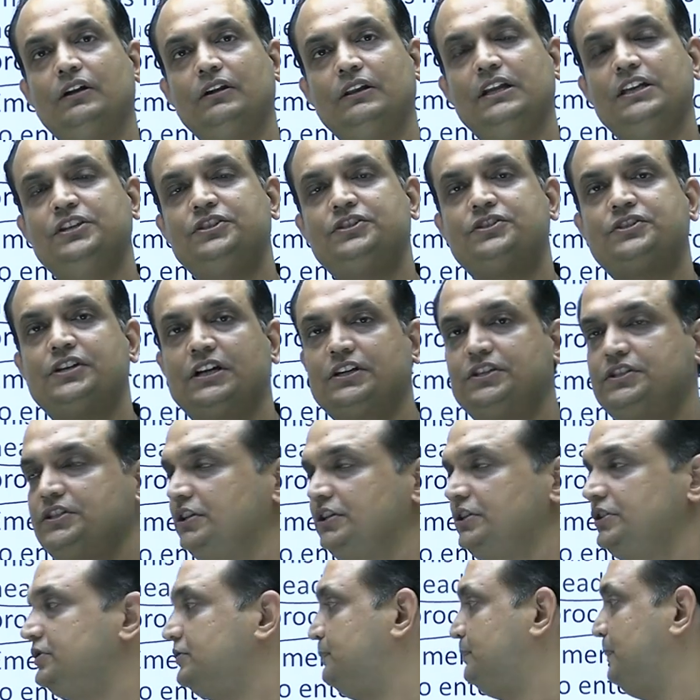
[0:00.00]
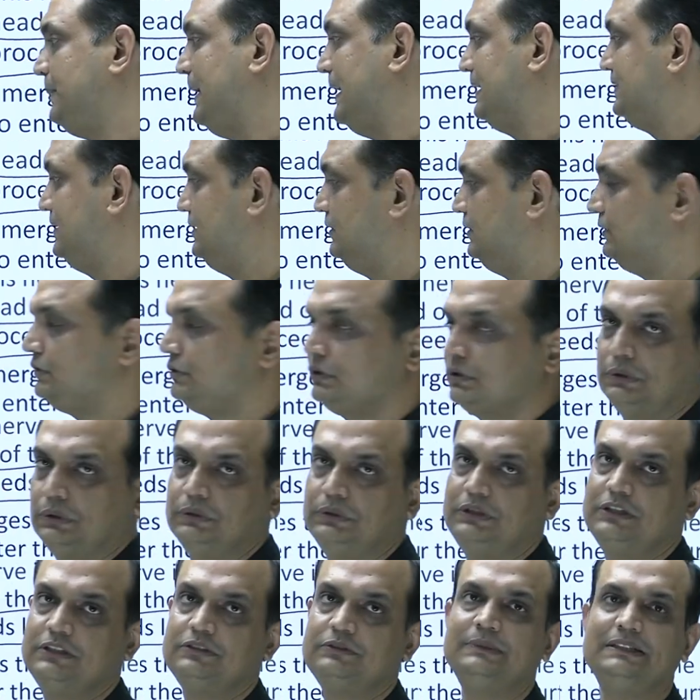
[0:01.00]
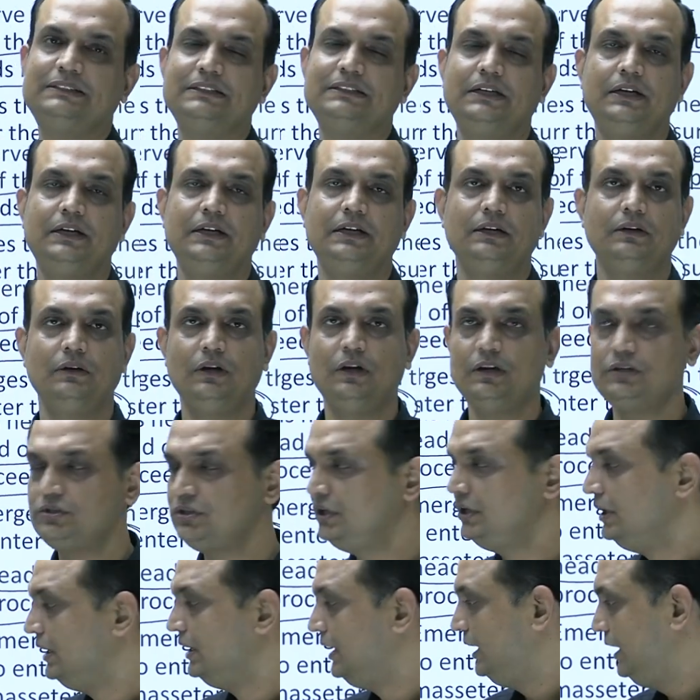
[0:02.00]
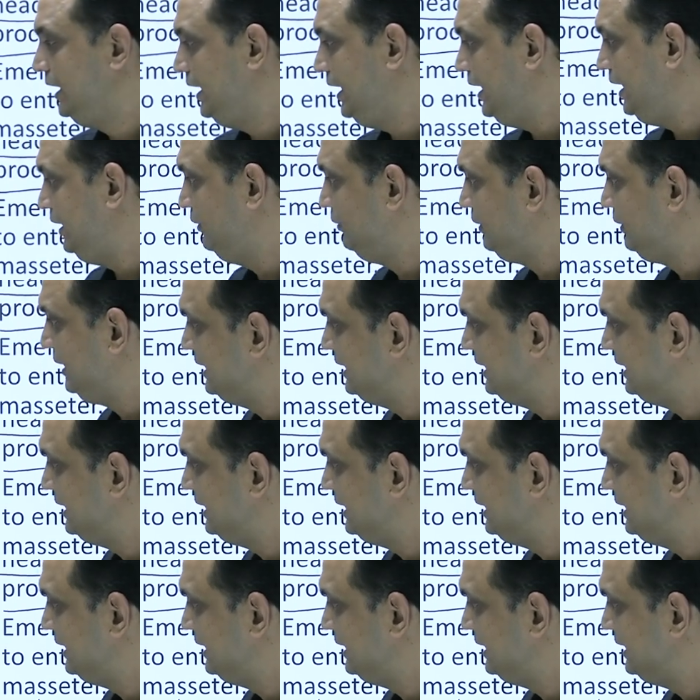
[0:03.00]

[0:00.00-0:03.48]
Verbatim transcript: are the structures passes through this masseteric notch? Here you